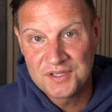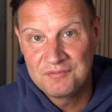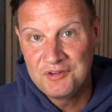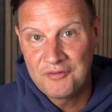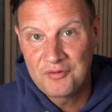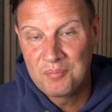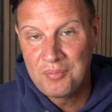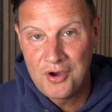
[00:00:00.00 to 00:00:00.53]
I've
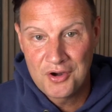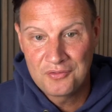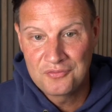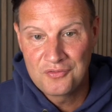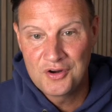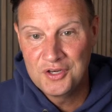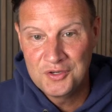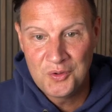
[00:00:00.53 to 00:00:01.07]
never bought a
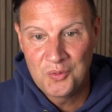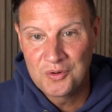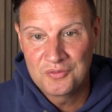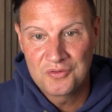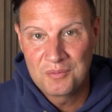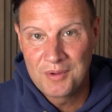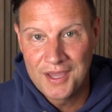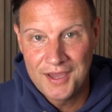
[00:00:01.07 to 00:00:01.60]
front door
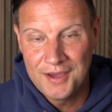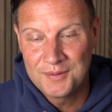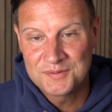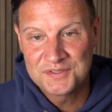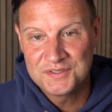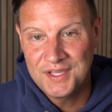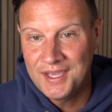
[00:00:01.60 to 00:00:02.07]
for my house